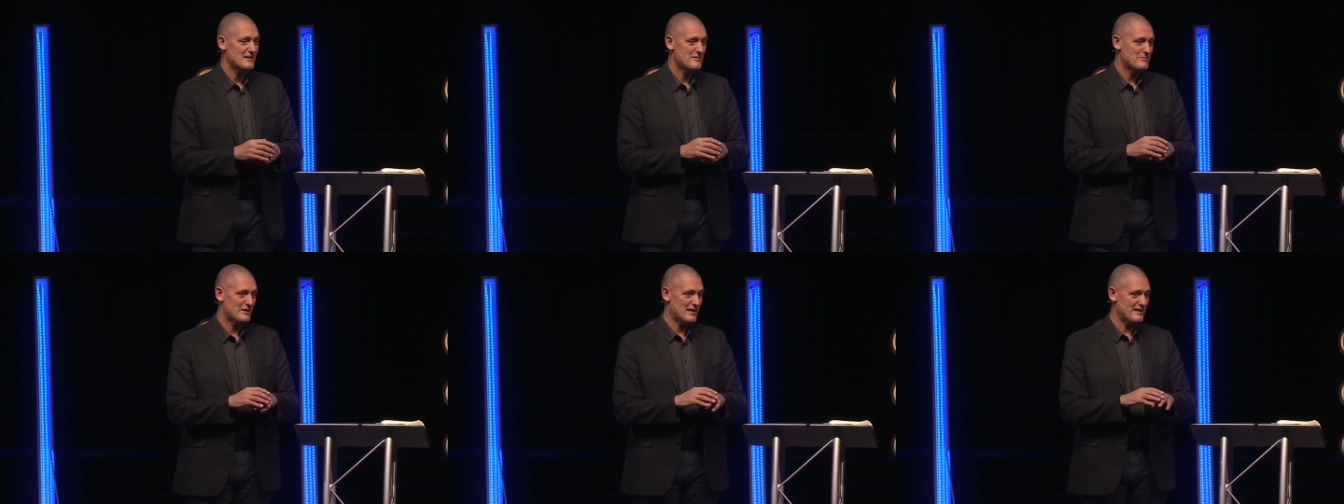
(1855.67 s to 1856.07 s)

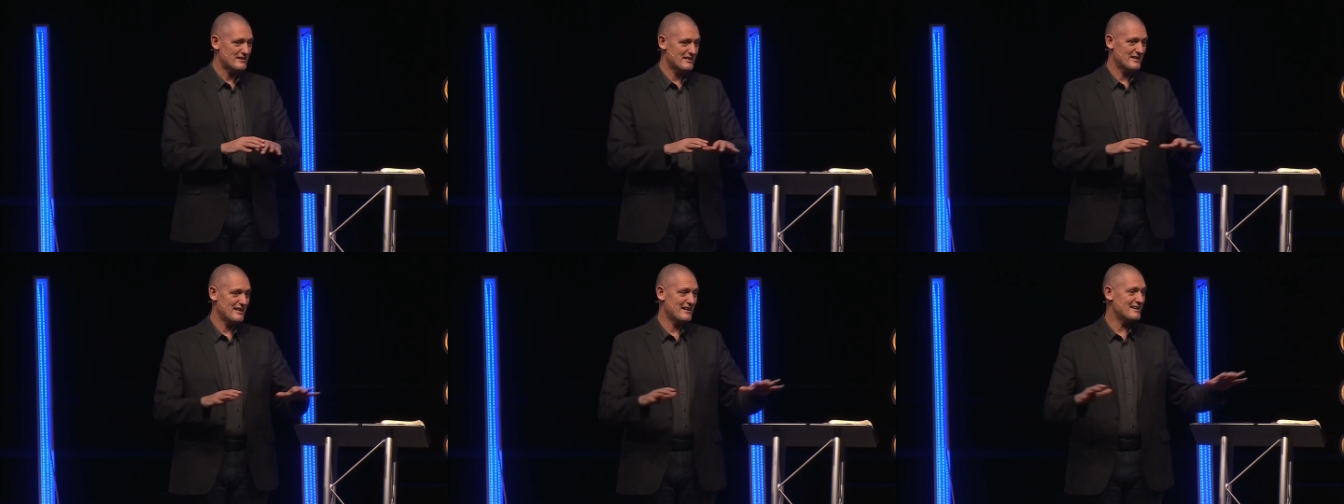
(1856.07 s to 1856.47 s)
But at
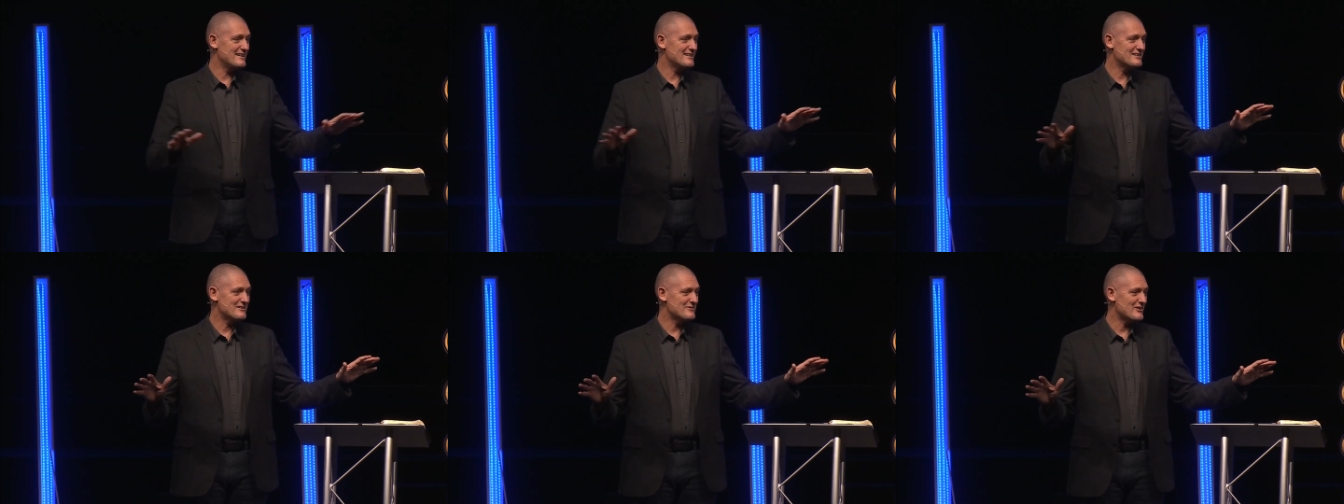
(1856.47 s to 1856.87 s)
the
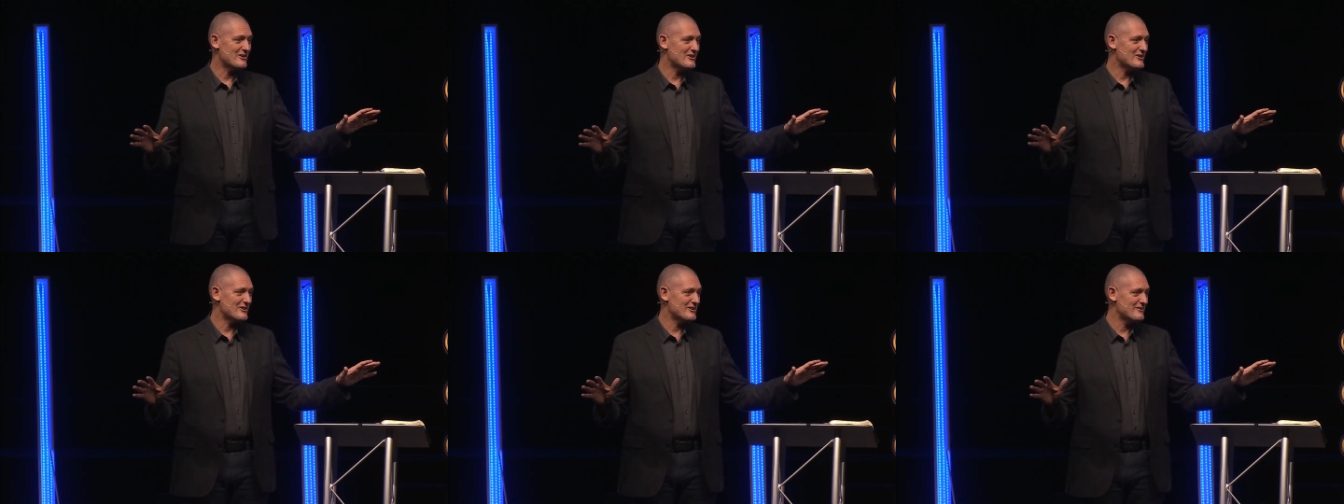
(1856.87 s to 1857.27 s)
end of
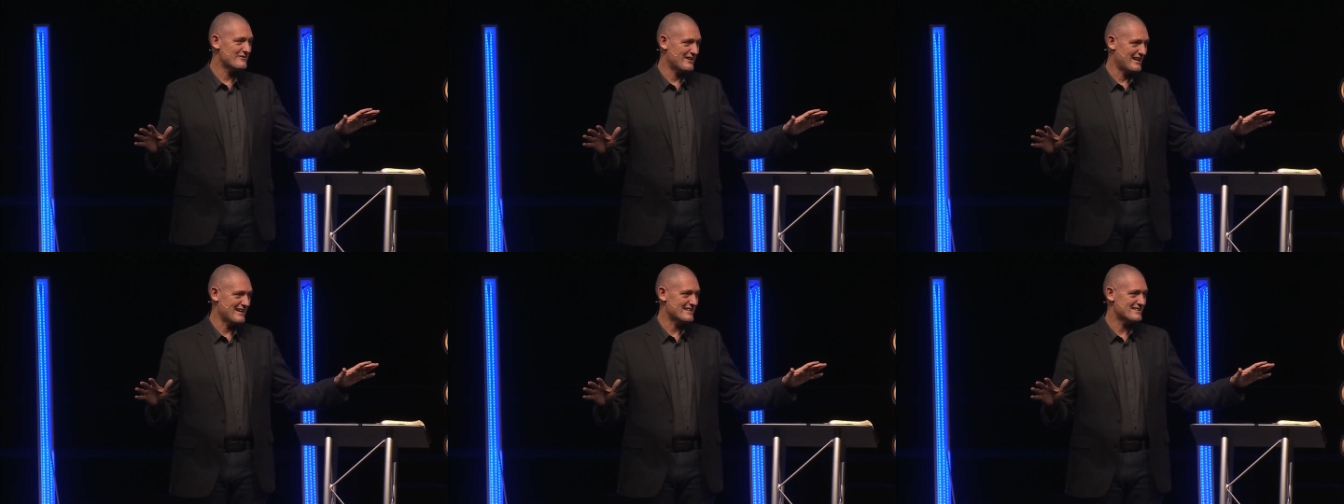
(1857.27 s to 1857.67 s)
all of
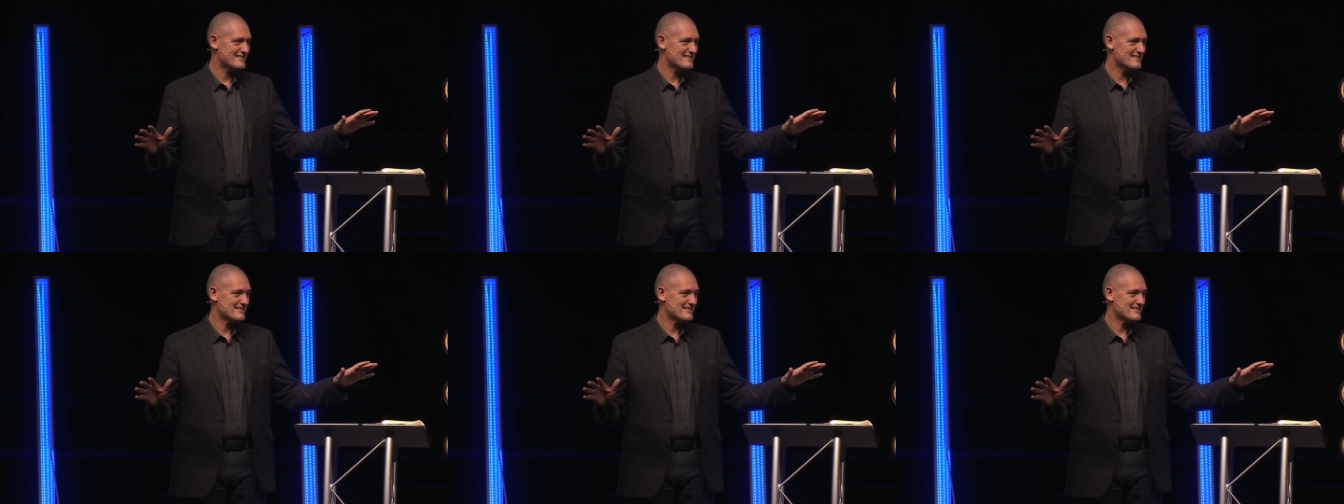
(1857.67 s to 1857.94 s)
that